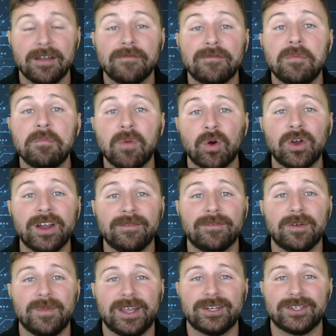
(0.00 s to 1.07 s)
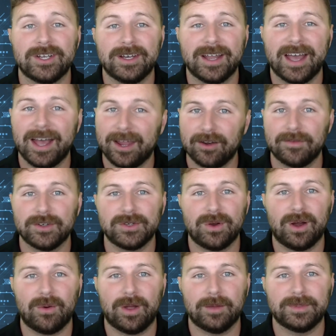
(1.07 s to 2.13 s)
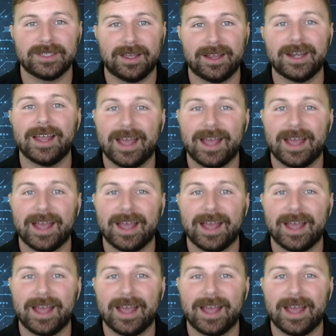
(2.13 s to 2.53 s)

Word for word: For more information, head over to our website